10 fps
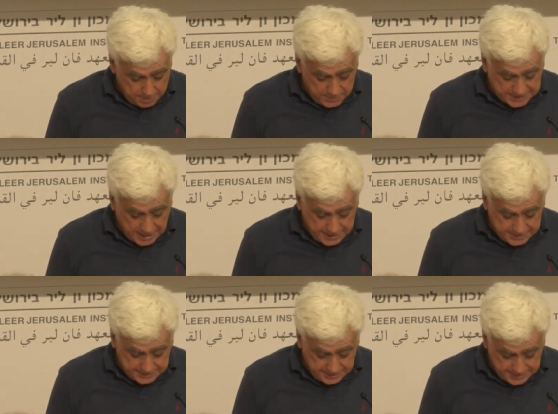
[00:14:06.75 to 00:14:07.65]

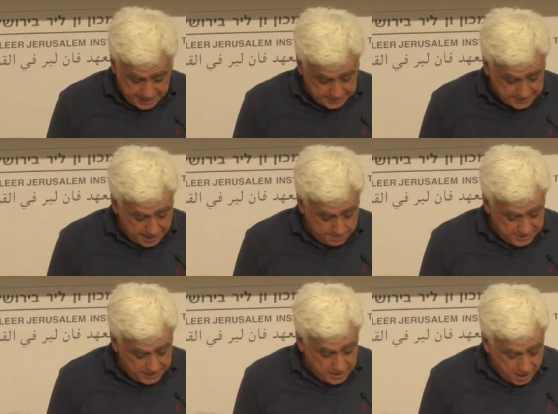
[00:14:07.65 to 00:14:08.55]
Besides, since that time,
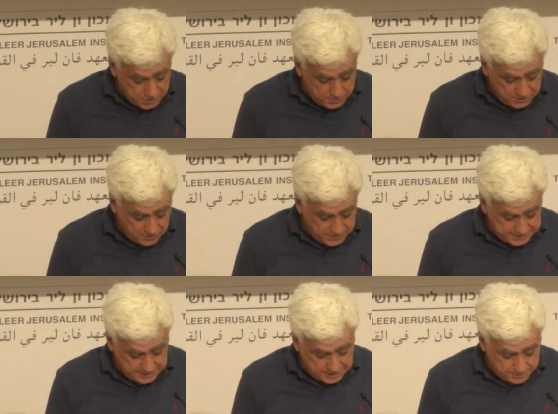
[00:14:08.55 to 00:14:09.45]
the enlargement of the
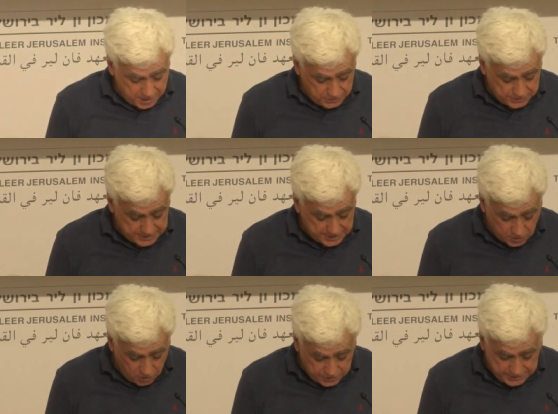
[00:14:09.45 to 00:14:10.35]
city boundaries has
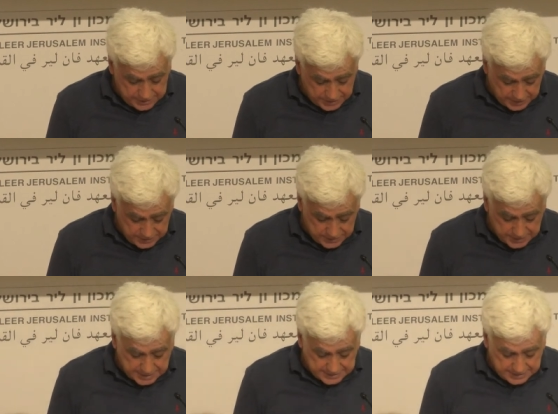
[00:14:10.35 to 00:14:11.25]
already rendered
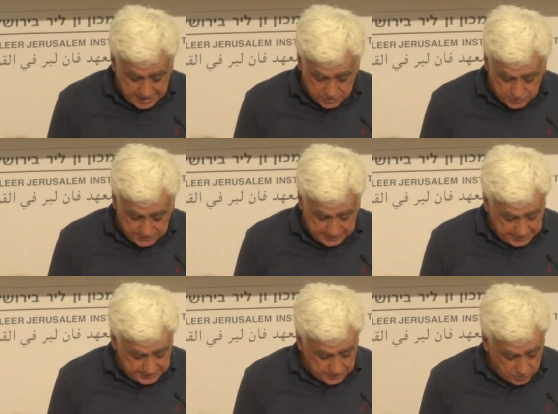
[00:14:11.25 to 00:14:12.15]
the designations
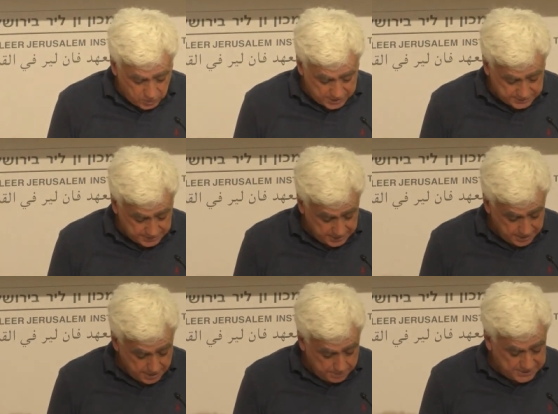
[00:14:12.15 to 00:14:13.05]
east and west
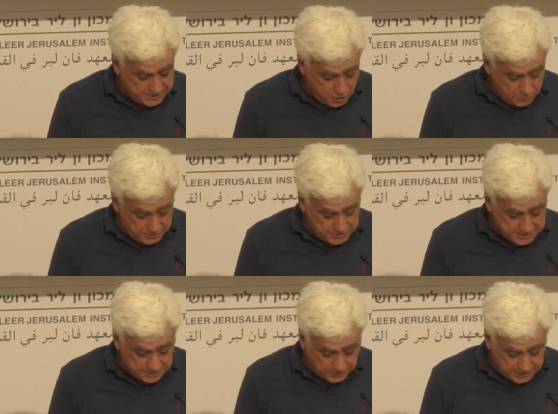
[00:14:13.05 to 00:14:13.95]
misnomers
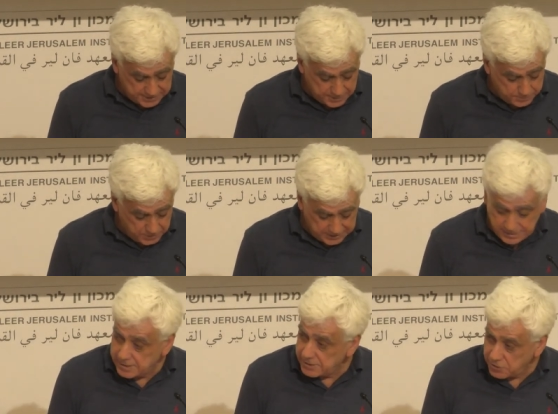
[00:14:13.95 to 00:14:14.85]
as far as the
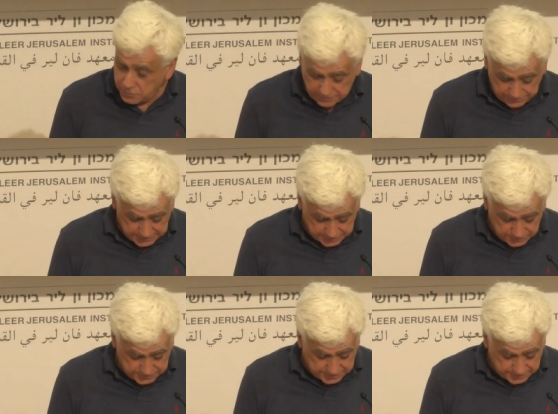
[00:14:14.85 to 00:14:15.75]
political geography is
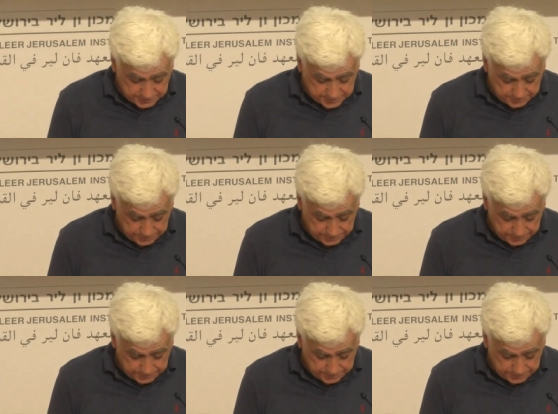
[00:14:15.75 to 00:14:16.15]
concerned.